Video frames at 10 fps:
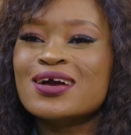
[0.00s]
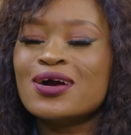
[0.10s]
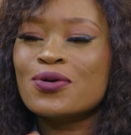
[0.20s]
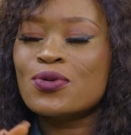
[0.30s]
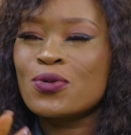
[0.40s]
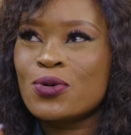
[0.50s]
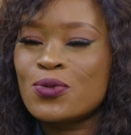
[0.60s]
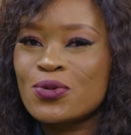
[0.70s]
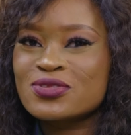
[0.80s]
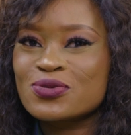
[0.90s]

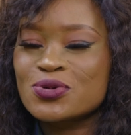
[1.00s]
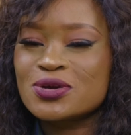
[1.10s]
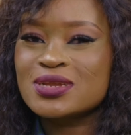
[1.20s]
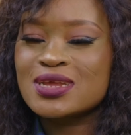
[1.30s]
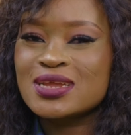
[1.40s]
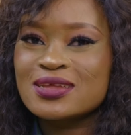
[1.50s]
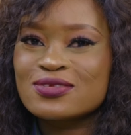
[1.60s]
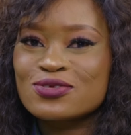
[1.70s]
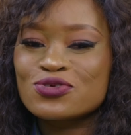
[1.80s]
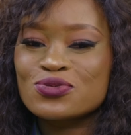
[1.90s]
What was the word? A
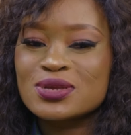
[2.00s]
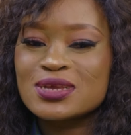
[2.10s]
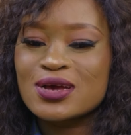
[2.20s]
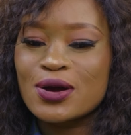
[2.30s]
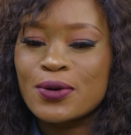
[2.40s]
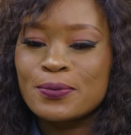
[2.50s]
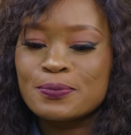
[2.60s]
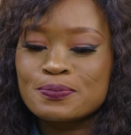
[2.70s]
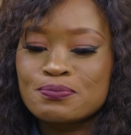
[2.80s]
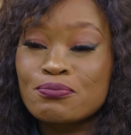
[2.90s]
necessary
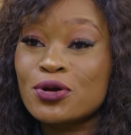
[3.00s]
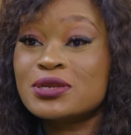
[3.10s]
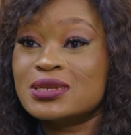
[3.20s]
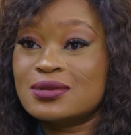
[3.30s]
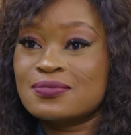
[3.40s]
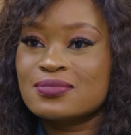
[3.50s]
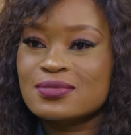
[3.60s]
burden.